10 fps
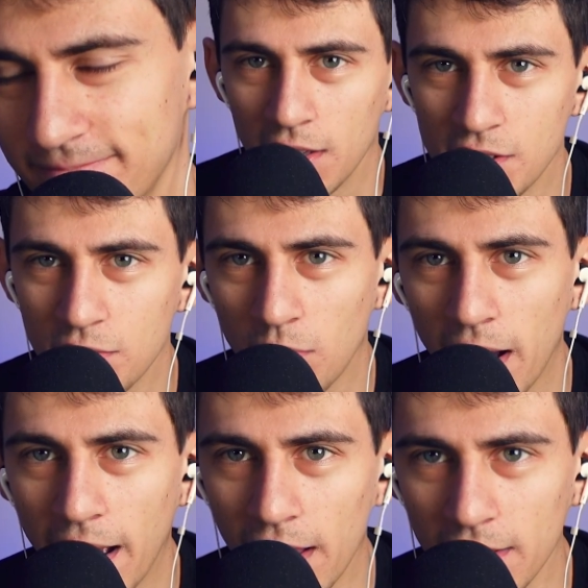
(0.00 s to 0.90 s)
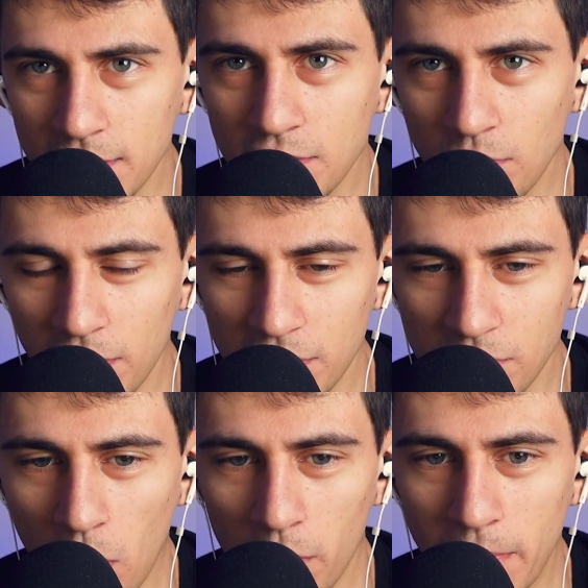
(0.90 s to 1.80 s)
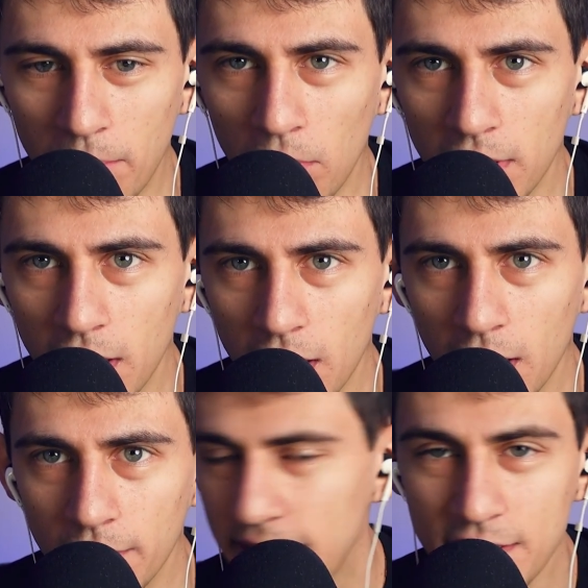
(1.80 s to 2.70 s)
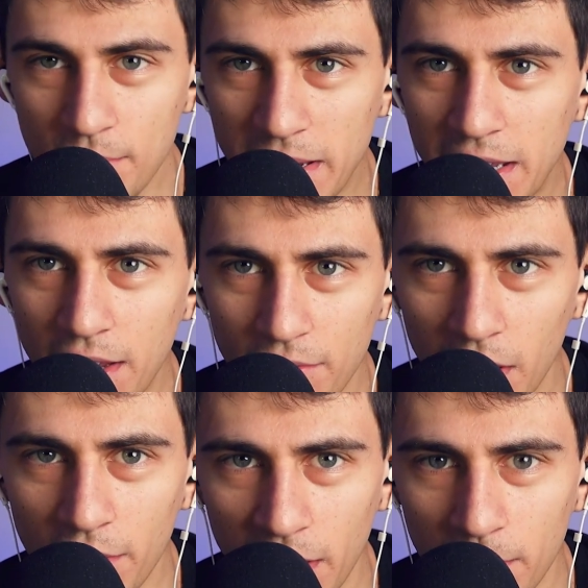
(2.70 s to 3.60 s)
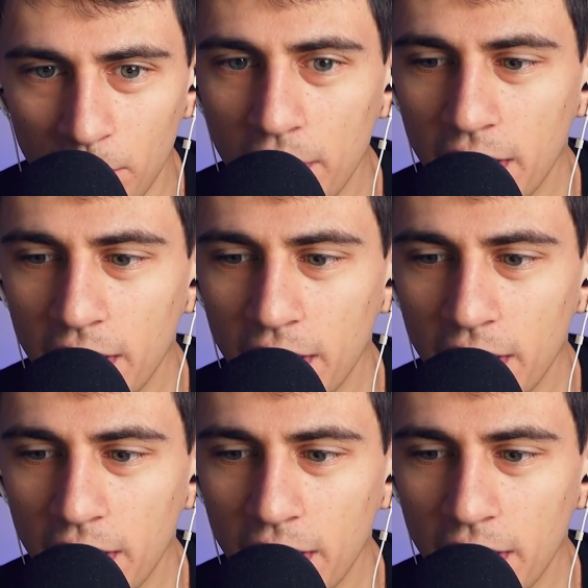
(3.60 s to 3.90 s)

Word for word: This is why Alex is one of the smarter people on the internet. He's making a very valid point